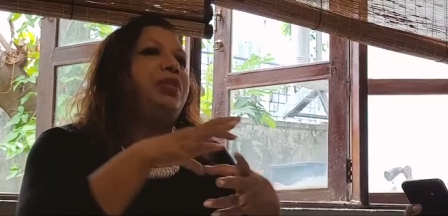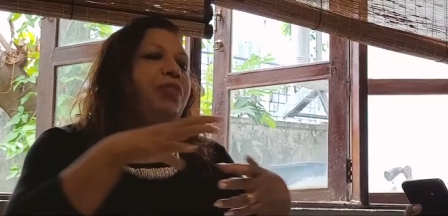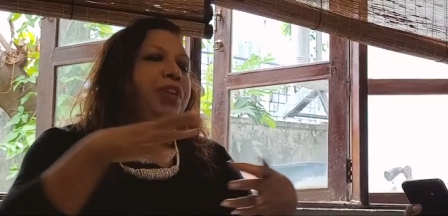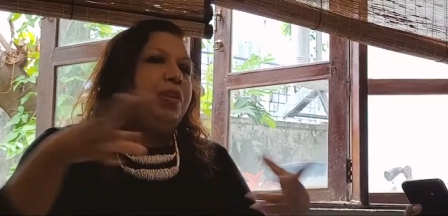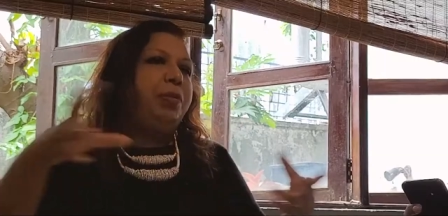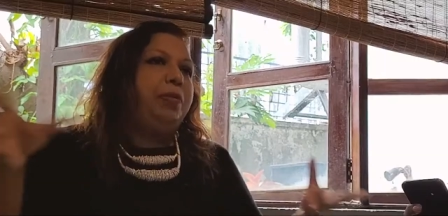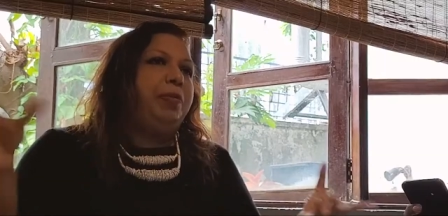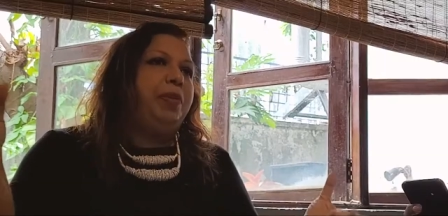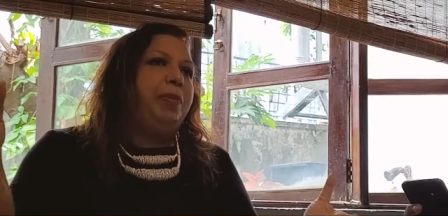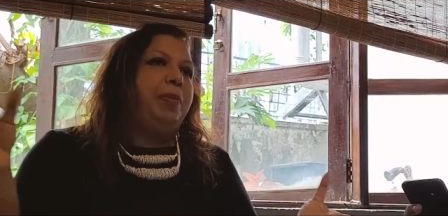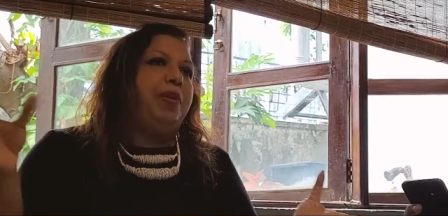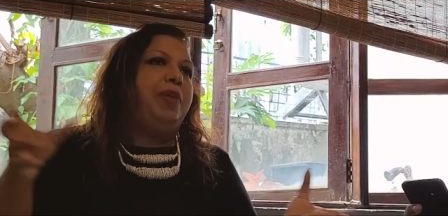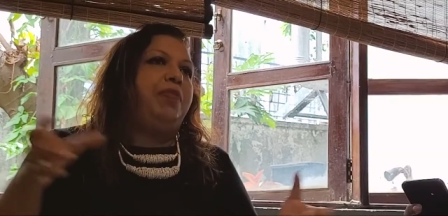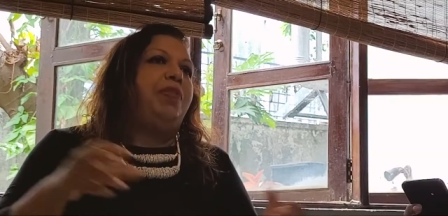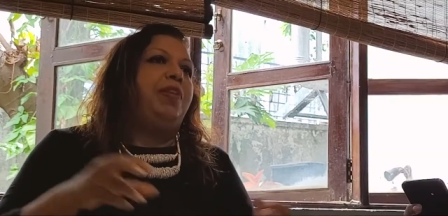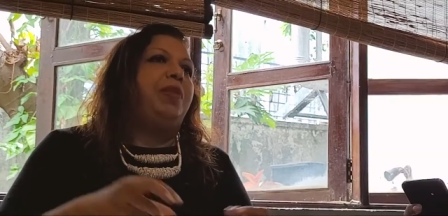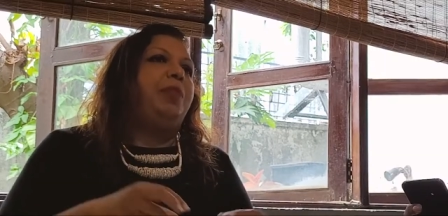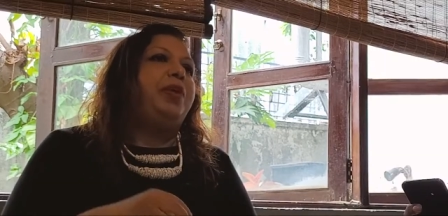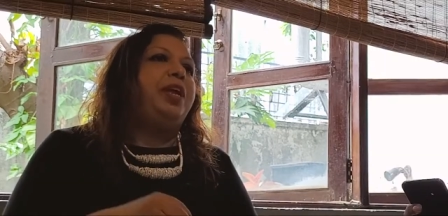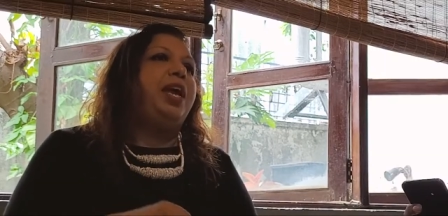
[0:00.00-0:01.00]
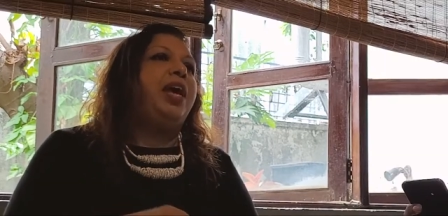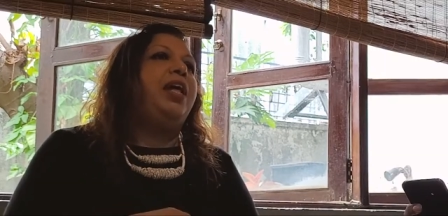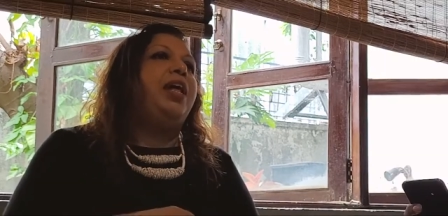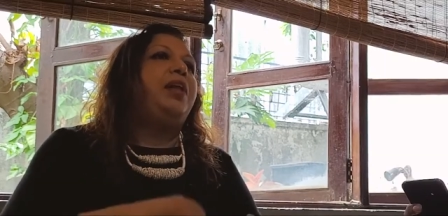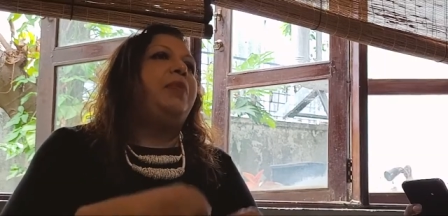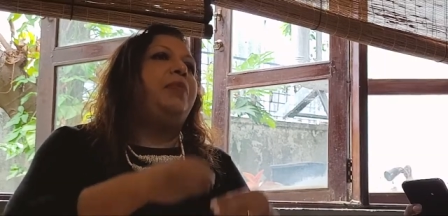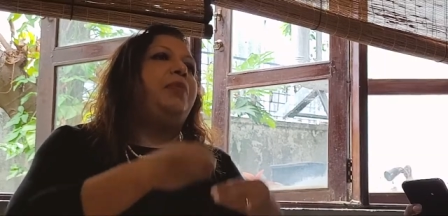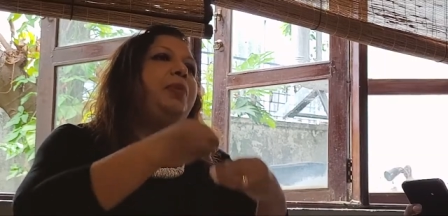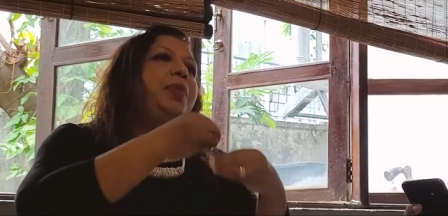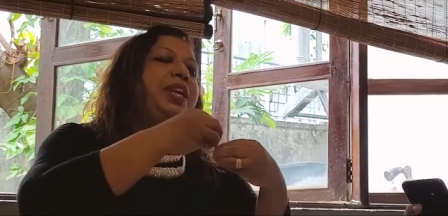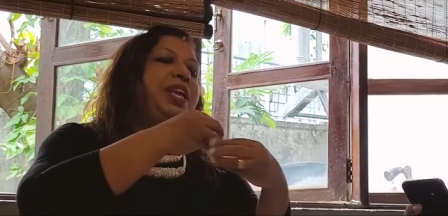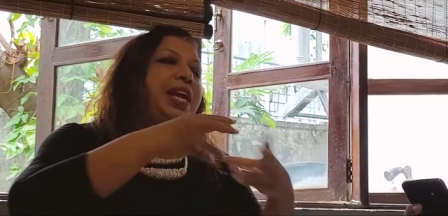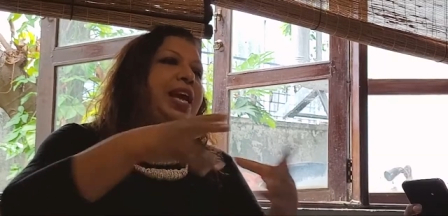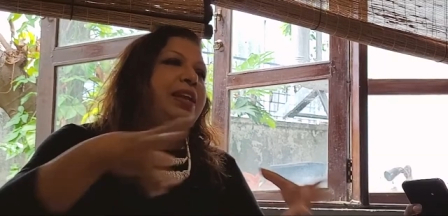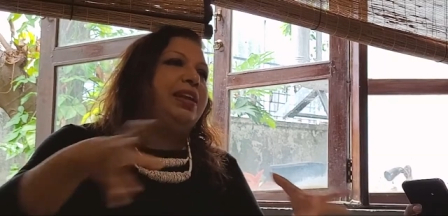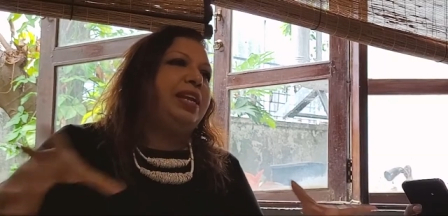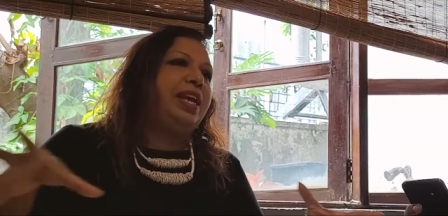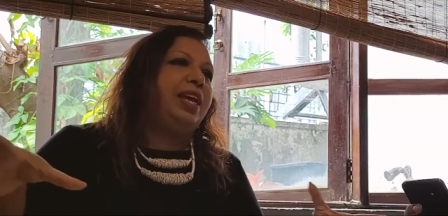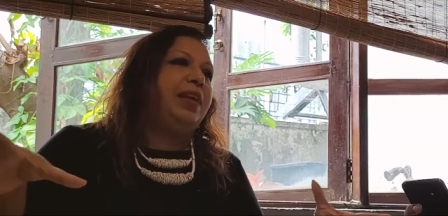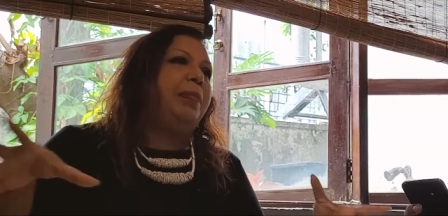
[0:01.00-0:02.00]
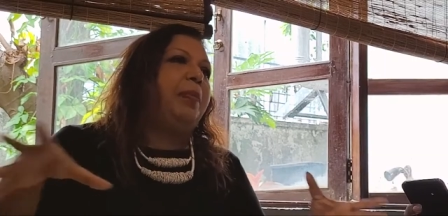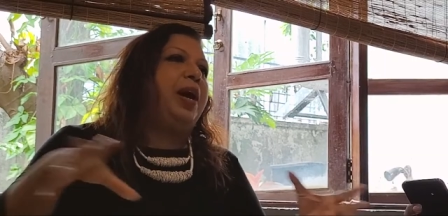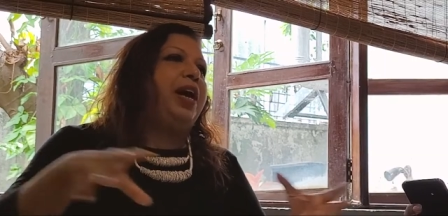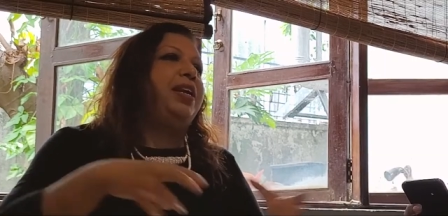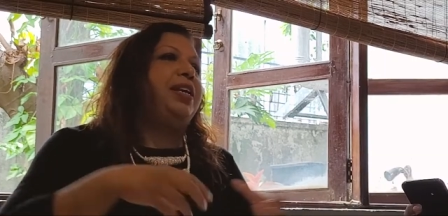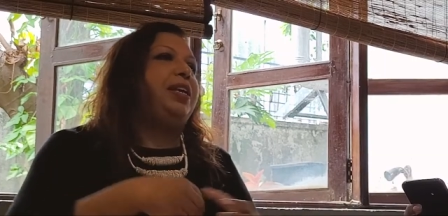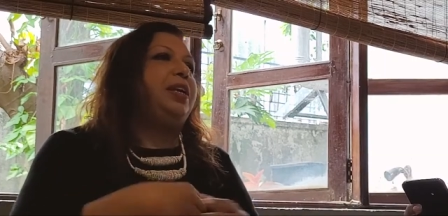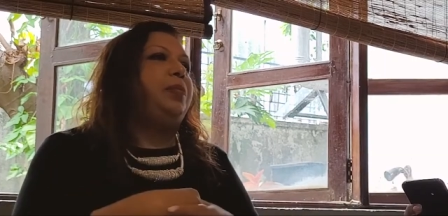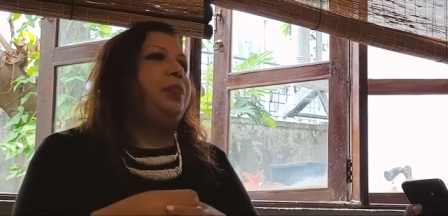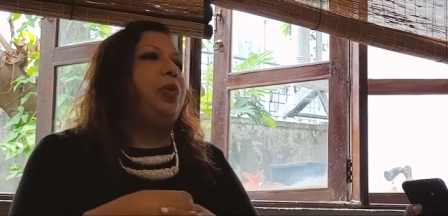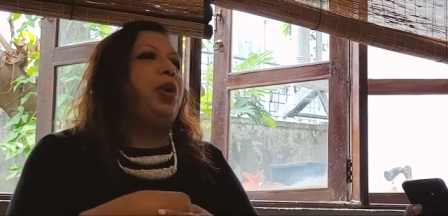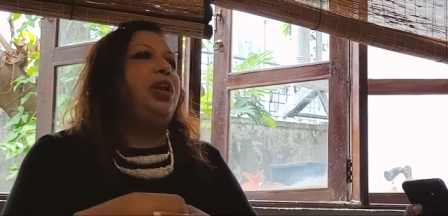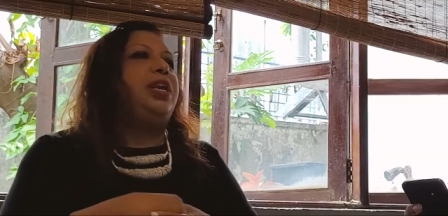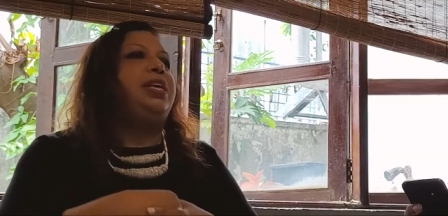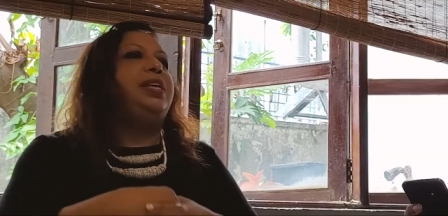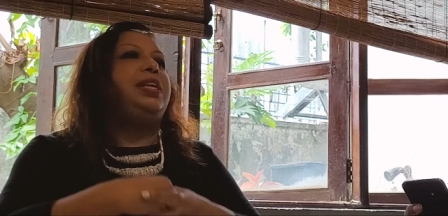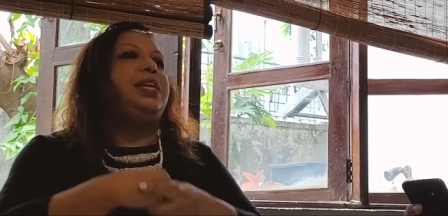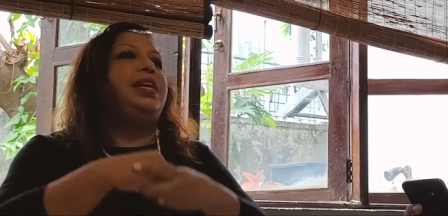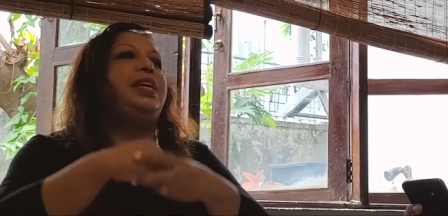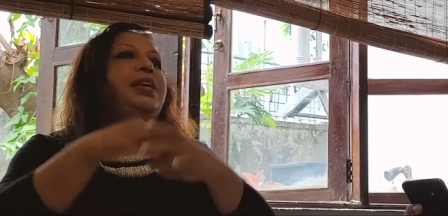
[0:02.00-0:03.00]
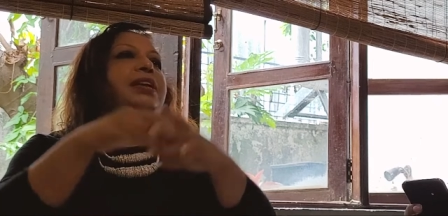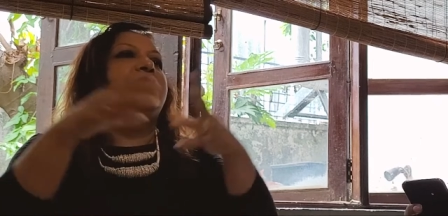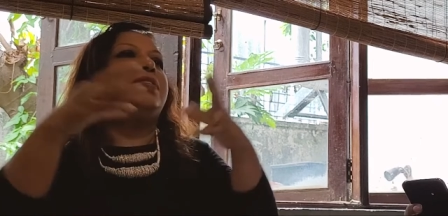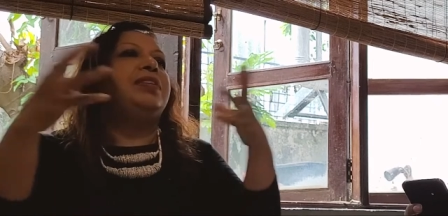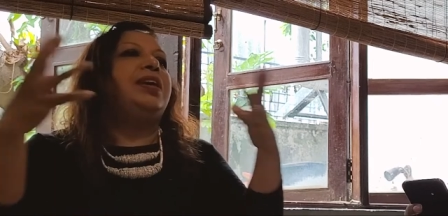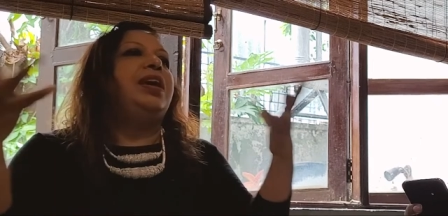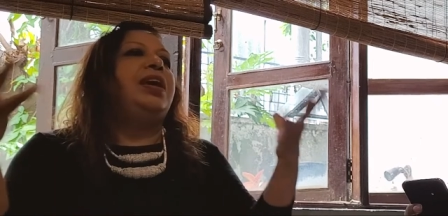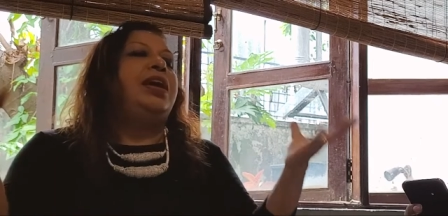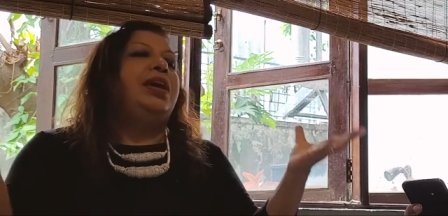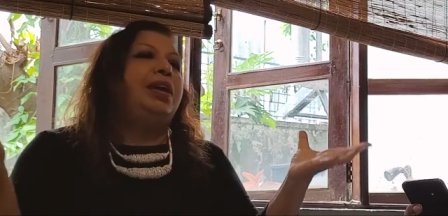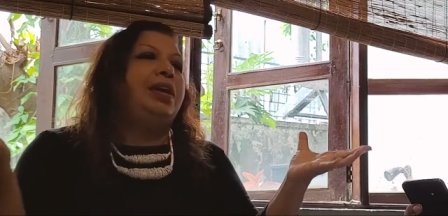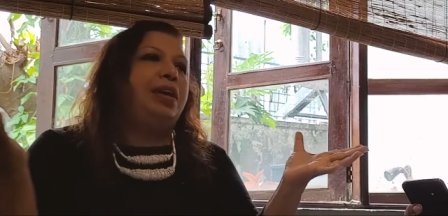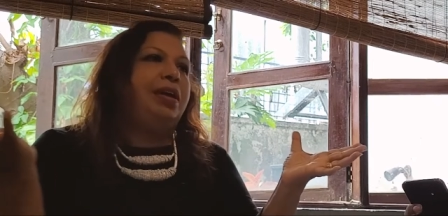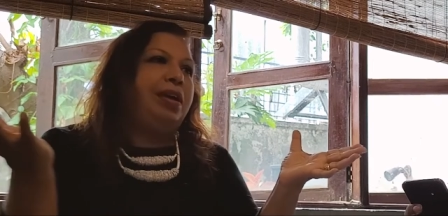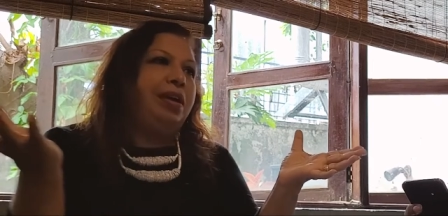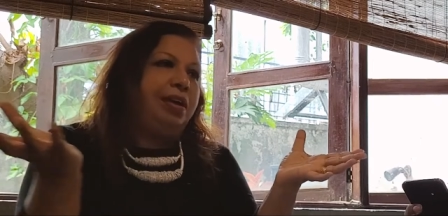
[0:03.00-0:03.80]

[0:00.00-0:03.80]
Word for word: will, women will be helped, women can take part in politics, Uh,